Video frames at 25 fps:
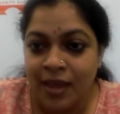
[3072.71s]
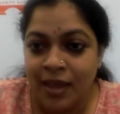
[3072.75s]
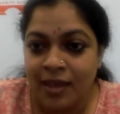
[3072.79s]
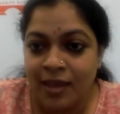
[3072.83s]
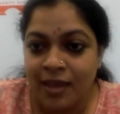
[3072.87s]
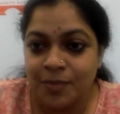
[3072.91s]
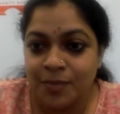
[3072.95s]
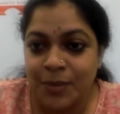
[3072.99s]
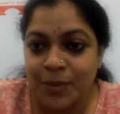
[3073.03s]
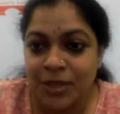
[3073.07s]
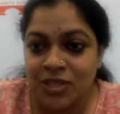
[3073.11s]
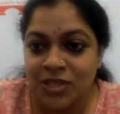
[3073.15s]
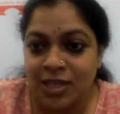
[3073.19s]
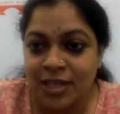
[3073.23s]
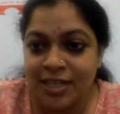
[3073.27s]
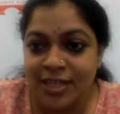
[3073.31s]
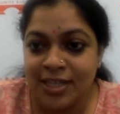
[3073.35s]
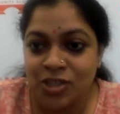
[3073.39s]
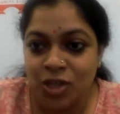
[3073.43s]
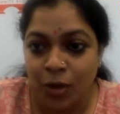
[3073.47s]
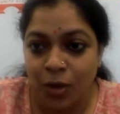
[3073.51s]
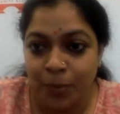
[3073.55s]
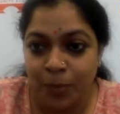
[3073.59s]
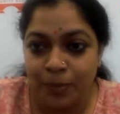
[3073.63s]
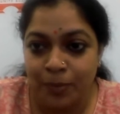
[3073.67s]
especially
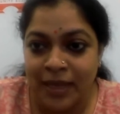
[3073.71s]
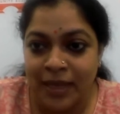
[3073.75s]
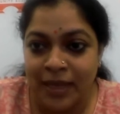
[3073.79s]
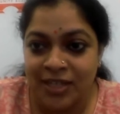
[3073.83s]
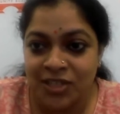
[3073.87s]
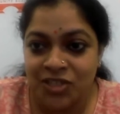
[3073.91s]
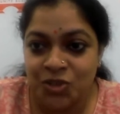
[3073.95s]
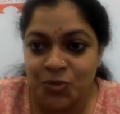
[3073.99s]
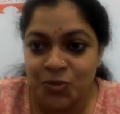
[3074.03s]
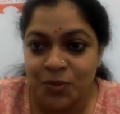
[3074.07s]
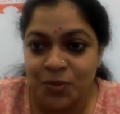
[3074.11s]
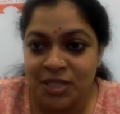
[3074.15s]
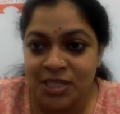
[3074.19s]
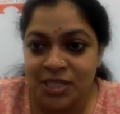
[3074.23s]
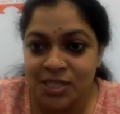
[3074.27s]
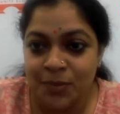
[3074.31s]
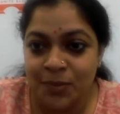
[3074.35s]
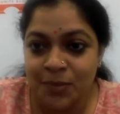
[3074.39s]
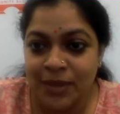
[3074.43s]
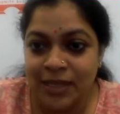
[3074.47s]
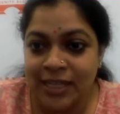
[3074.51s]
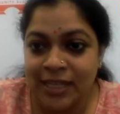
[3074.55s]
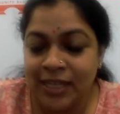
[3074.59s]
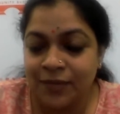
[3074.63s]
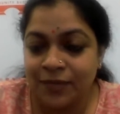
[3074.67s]
top management,
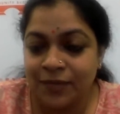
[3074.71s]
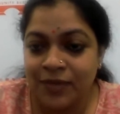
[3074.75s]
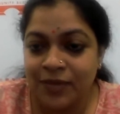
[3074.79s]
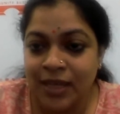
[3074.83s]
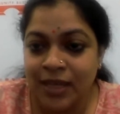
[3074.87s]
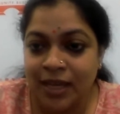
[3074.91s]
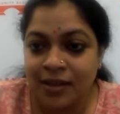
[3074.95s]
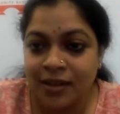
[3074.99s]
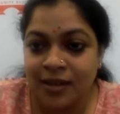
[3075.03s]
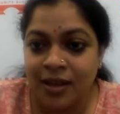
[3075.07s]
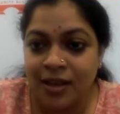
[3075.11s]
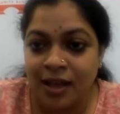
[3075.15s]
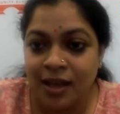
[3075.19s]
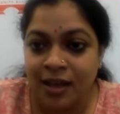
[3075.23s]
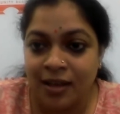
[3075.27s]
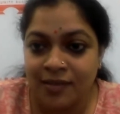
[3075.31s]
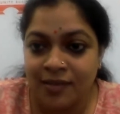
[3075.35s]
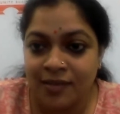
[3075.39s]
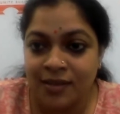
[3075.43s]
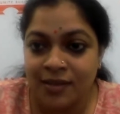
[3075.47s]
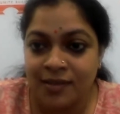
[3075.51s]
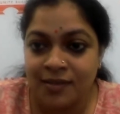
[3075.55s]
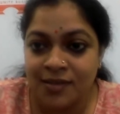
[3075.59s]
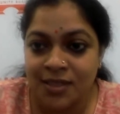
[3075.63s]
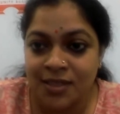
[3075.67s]
believe that caste
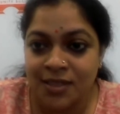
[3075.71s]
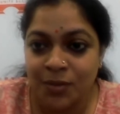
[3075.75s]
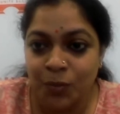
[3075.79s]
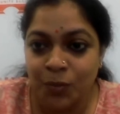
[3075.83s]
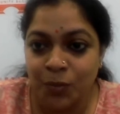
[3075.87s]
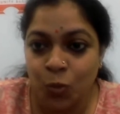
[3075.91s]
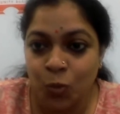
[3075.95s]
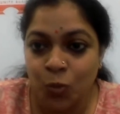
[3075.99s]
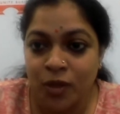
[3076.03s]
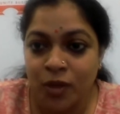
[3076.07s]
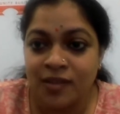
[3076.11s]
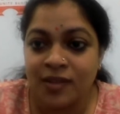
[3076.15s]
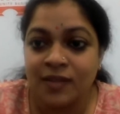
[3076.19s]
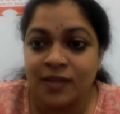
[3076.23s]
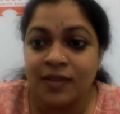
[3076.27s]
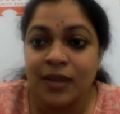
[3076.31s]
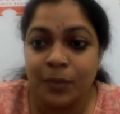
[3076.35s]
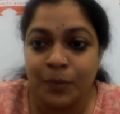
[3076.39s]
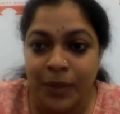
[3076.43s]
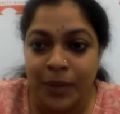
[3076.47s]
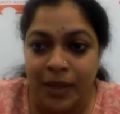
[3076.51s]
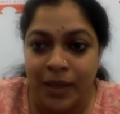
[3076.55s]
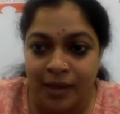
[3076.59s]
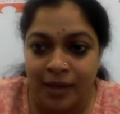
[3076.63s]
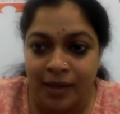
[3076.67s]
system was in the
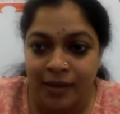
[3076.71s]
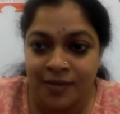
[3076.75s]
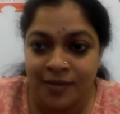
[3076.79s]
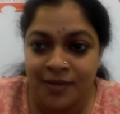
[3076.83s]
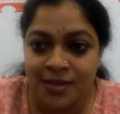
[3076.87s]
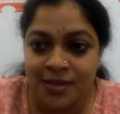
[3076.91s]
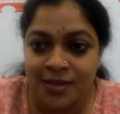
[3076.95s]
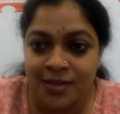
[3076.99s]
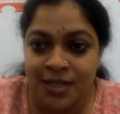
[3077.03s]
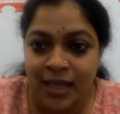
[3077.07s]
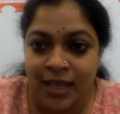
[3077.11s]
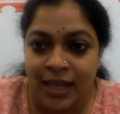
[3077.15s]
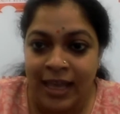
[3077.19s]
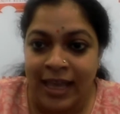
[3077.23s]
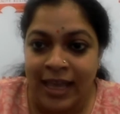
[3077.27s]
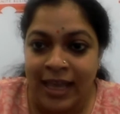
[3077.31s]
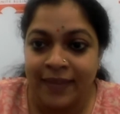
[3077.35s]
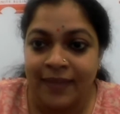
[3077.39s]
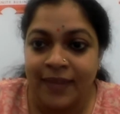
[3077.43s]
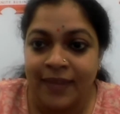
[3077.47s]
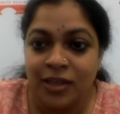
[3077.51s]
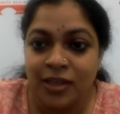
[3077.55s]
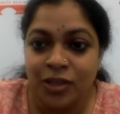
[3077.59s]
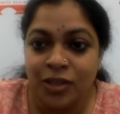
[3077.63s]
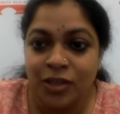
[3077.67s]
past
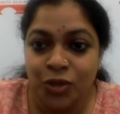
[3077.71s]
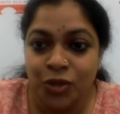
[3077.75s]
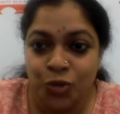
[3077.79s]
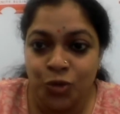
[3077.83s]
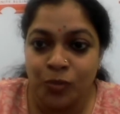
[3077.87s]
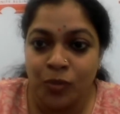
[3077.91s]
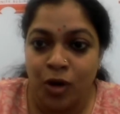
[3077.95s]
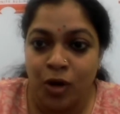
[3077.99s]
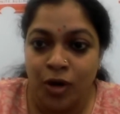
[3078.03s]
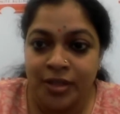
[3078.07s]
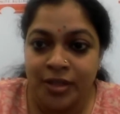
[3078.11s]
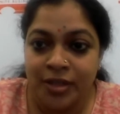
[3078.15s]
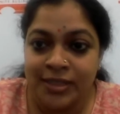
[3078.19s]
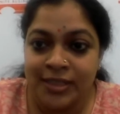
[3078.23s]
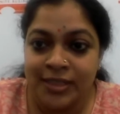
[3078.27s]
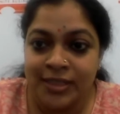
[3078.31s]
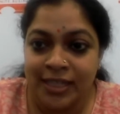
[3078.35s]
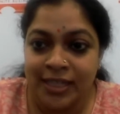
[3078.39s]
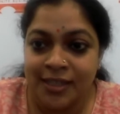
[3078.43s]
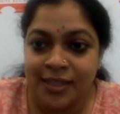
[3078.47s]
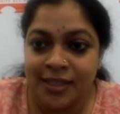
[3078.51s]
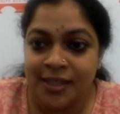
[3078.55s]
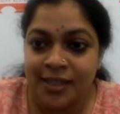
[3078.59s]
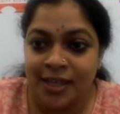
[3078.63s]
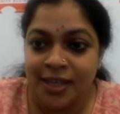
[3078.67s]
and that new modern
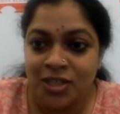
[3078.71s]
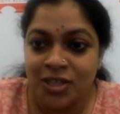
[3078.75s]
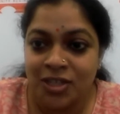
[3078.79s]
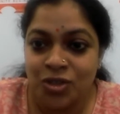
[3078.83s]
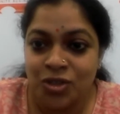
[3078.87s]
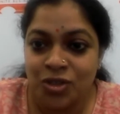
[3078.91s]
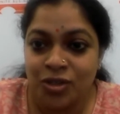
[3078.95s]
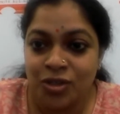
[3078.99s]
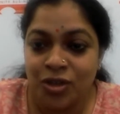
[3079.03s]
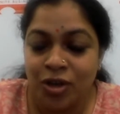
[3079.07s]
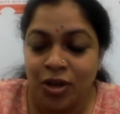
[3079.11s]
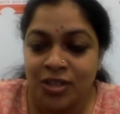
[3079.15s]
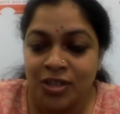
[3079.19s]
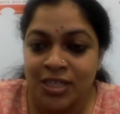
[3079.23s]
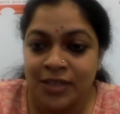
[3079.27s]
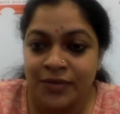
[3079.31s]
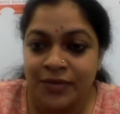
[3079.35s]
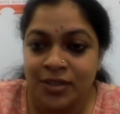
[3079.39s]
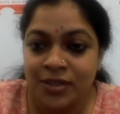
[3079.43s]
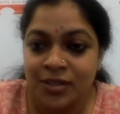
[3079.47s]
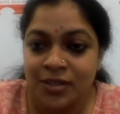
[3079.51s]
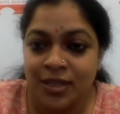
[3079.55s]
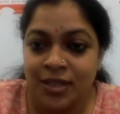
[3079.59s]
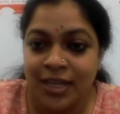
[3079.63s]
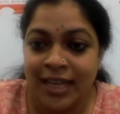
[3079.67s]
India should not
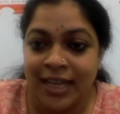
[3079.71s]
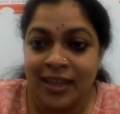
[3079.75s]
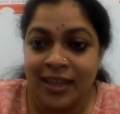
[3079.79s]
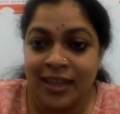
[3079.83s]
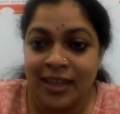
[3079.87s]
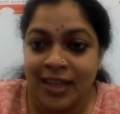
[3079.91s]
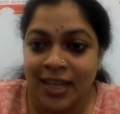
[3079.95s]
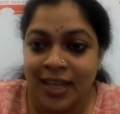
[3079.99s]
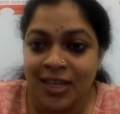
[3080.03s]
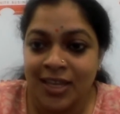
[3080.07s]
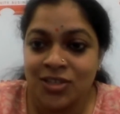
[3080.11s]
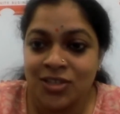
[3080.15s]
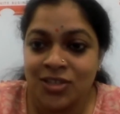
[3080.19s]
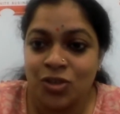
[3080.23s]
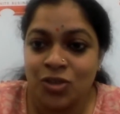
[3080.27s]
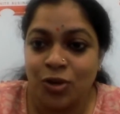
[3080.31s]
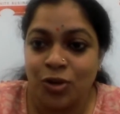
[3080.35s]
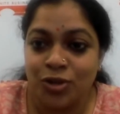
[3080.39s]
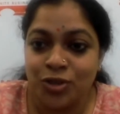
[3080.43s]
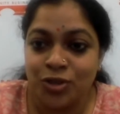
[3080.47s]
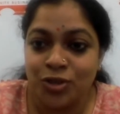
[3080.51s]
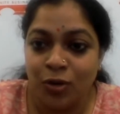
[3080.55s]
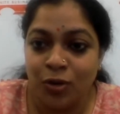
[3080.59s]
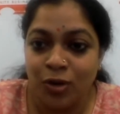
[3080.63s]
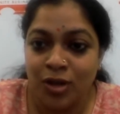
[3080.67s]
even engage or
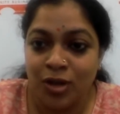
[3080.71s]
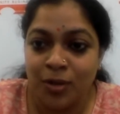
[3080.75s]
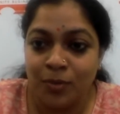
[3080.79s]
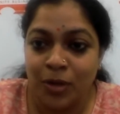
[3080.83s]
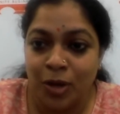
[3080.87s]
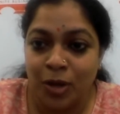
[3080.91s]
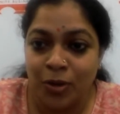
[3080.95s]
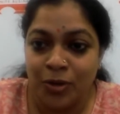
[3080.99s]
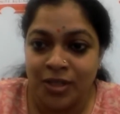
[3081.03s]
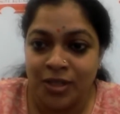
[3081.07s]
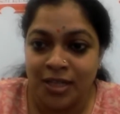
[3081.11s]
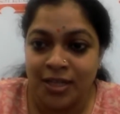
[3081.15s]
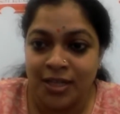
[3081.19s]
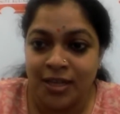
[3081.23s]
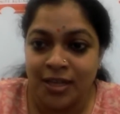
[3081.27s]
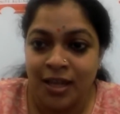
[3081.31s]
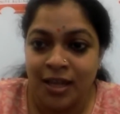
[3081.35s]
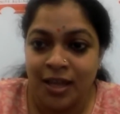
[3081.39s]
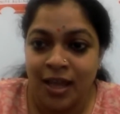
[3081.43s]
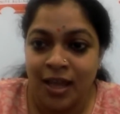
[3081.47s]
talk about it.